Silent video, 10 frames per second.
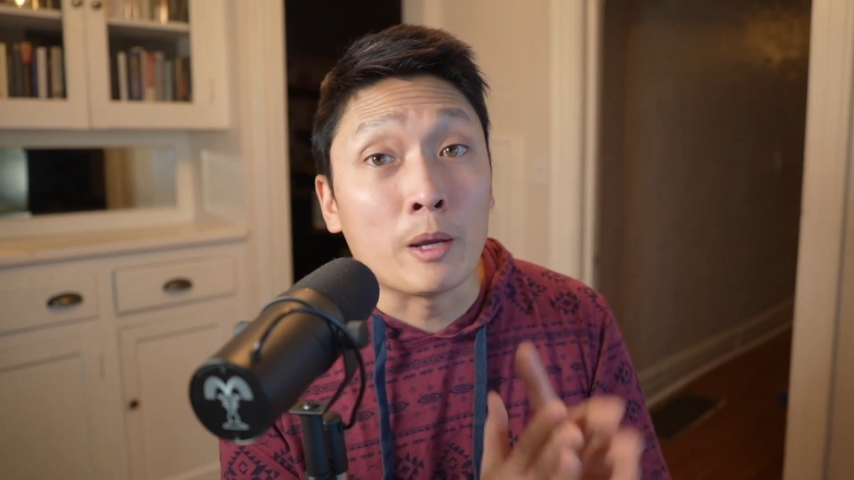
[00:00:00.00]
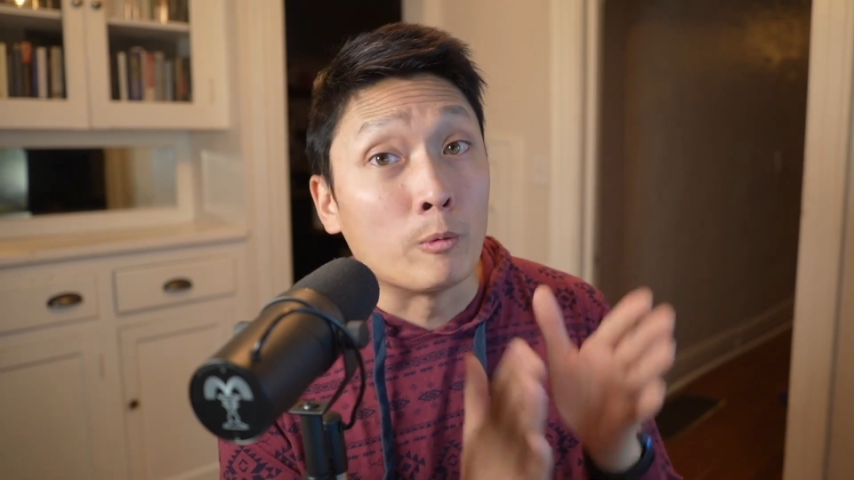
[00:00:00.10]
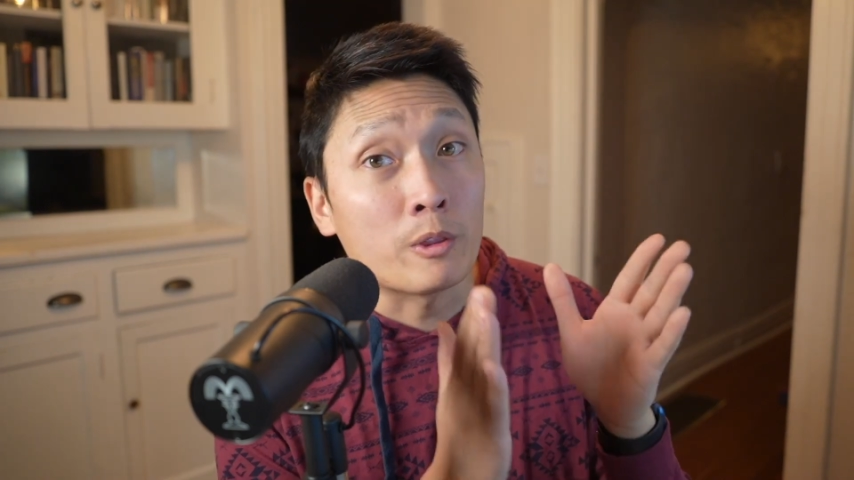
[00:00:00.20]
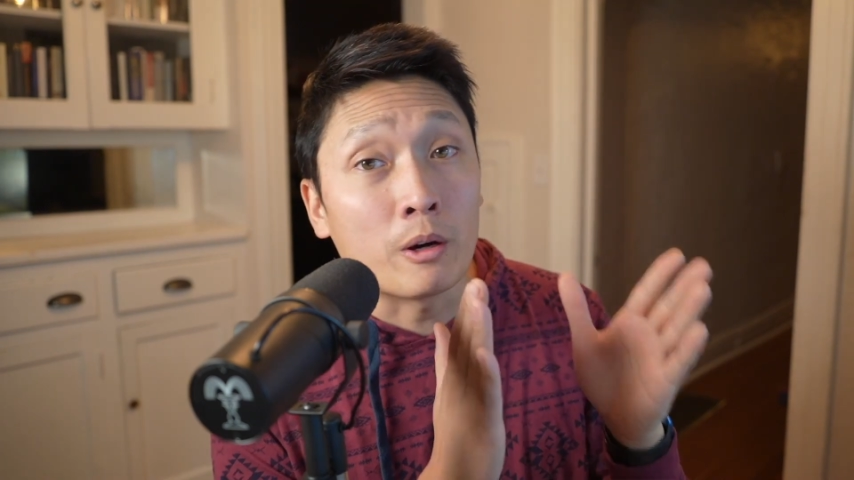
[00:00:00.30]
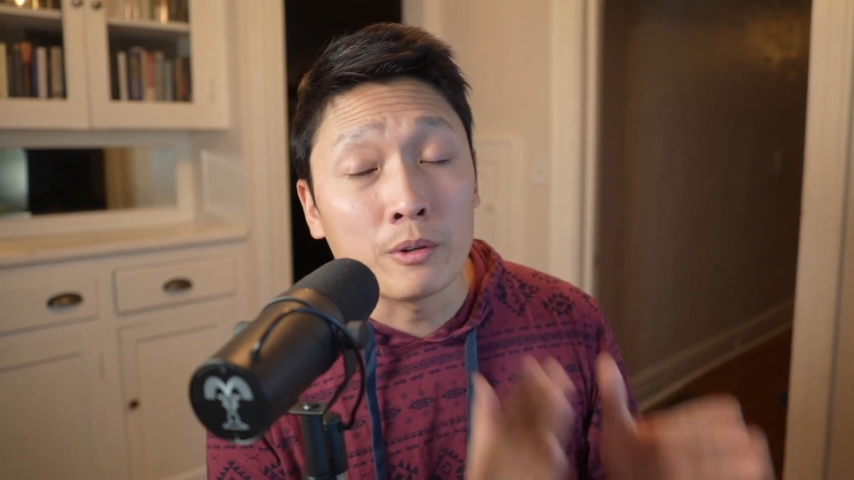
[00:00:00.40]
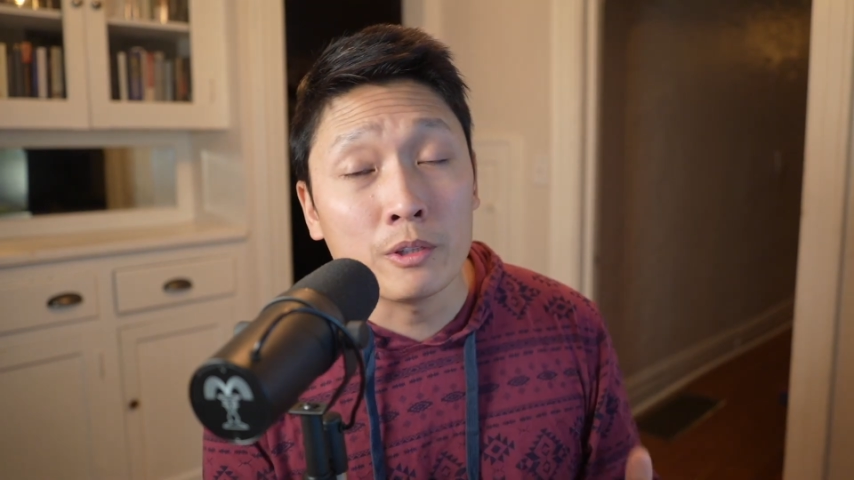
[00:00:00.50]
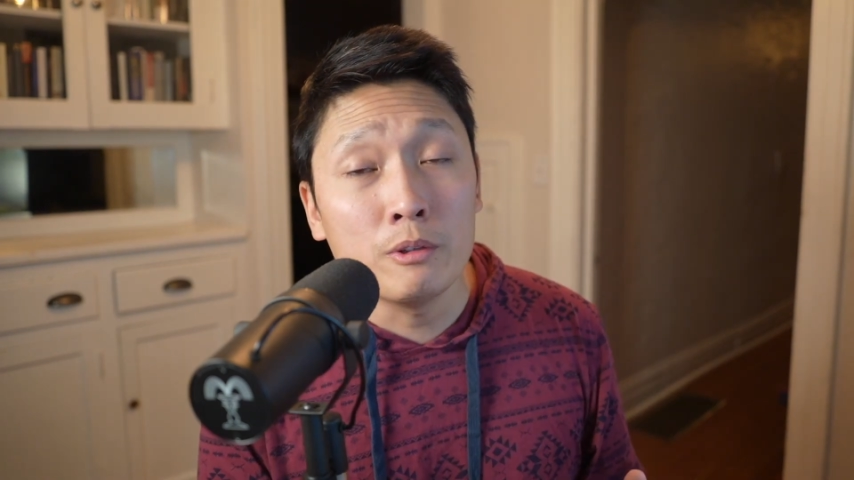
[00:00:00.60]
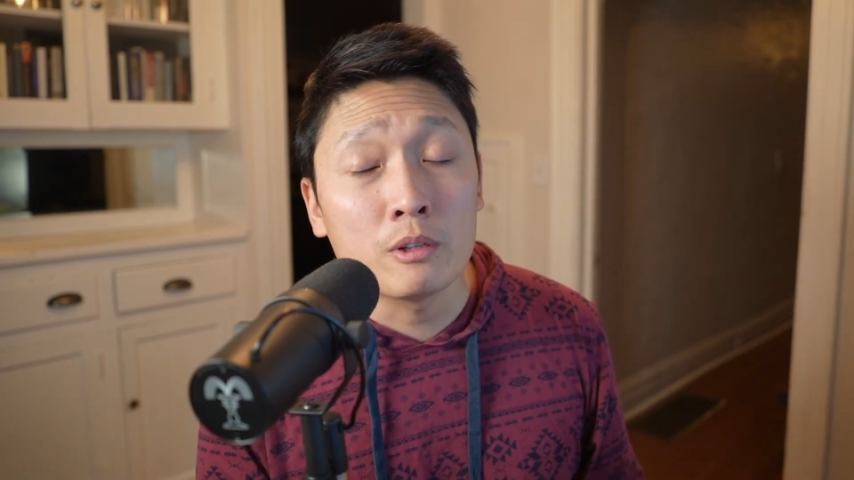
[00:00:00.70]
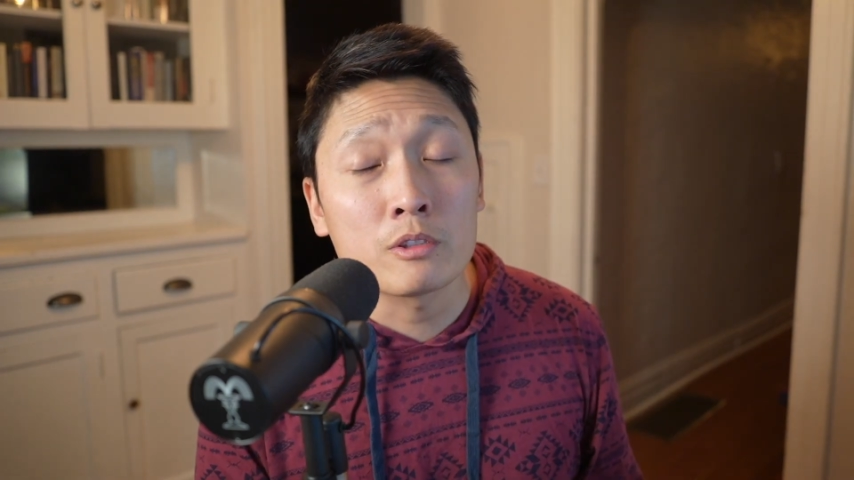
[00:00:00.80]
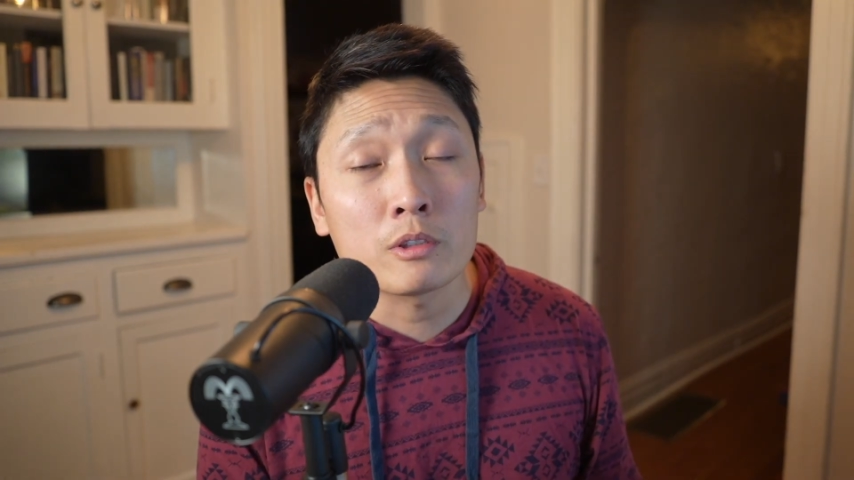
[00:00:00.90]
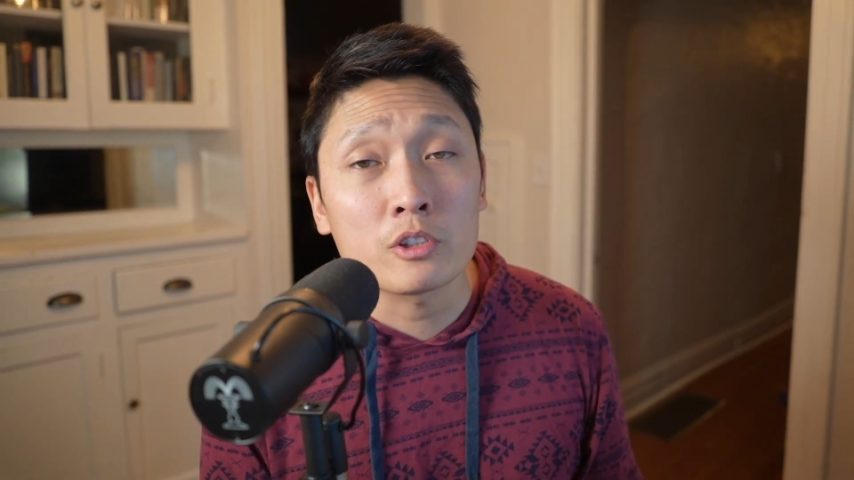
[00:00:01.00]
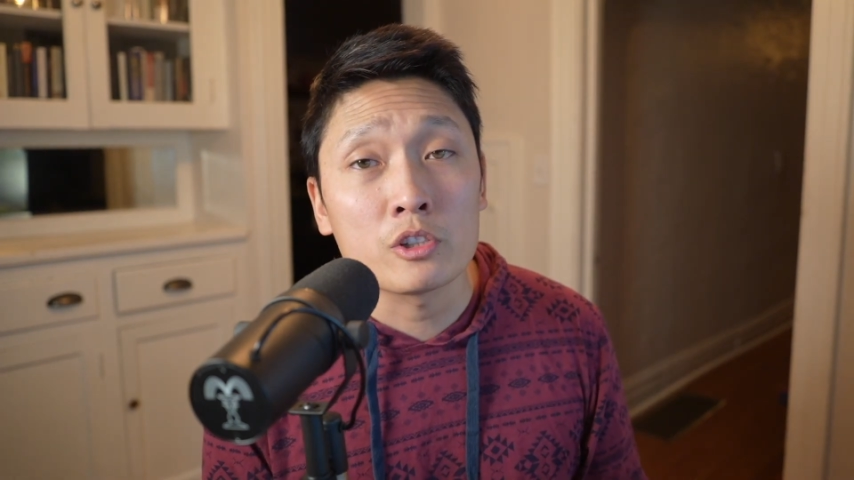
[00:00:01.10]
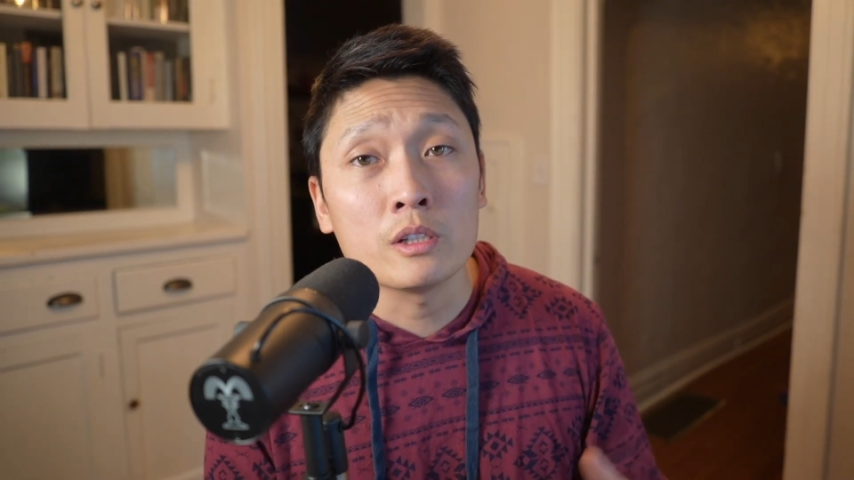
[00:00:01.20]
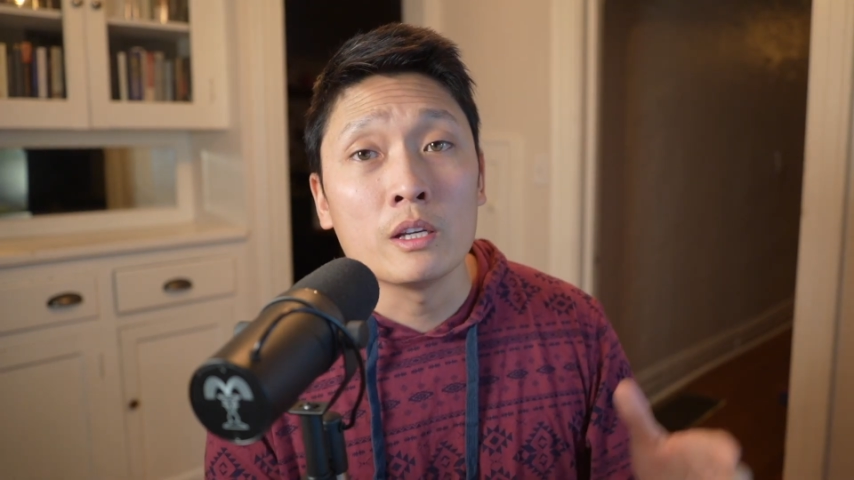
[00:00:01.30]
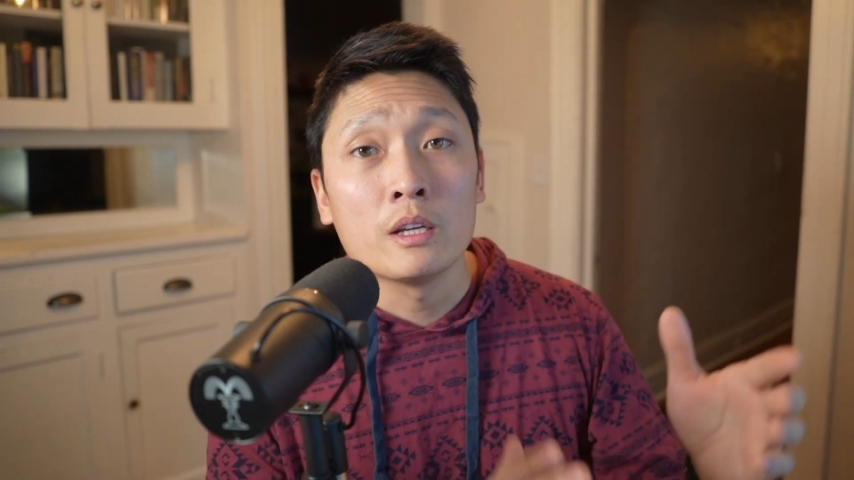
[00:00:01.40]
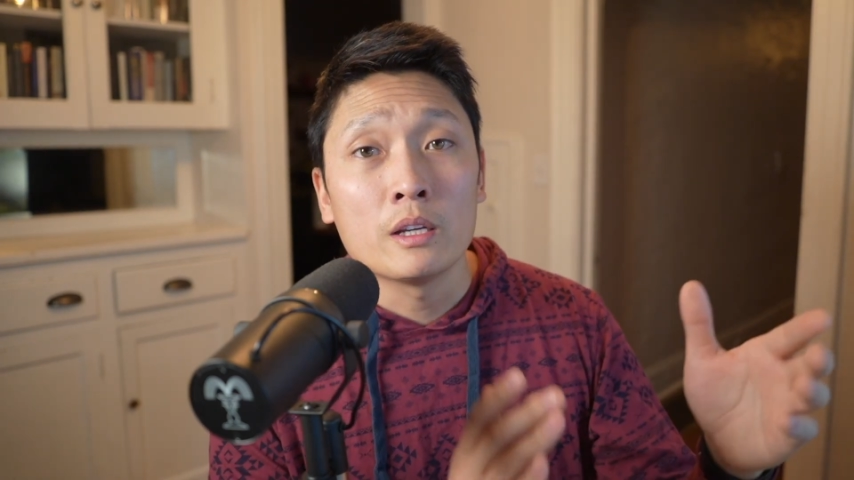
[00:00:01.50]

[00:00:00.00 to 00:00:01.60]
and with all the new construction,